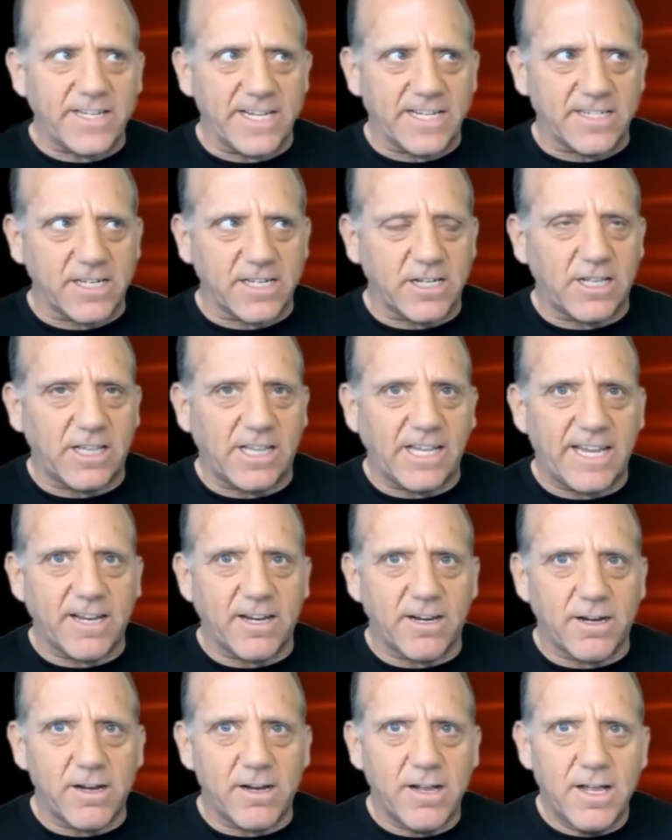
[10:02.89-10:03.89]
It's
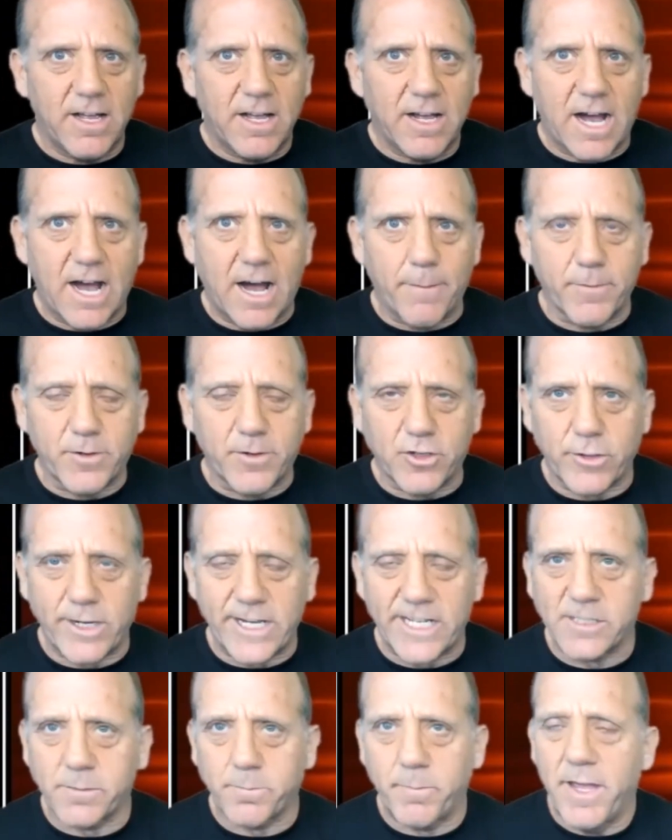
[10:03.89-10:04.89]
clear,
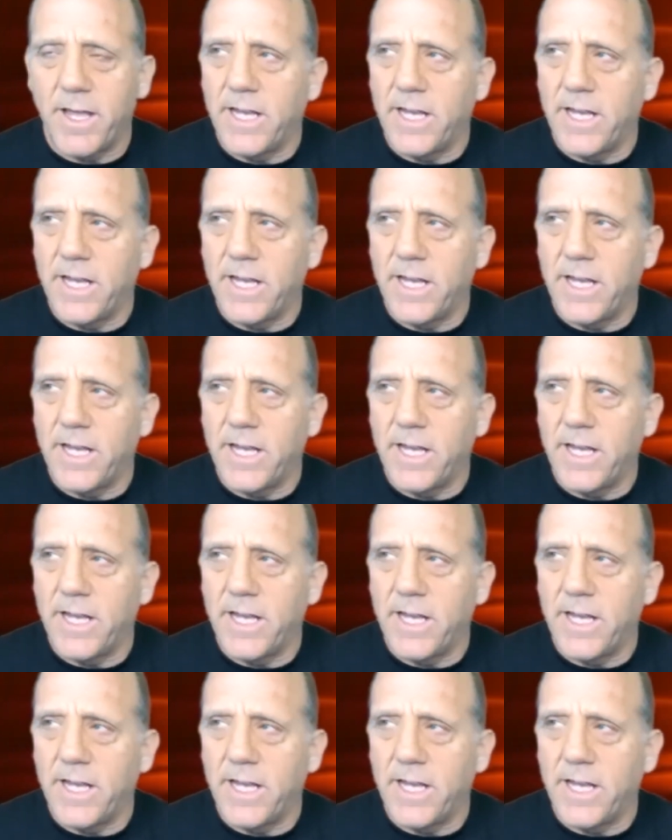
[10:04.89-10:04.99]
crisp.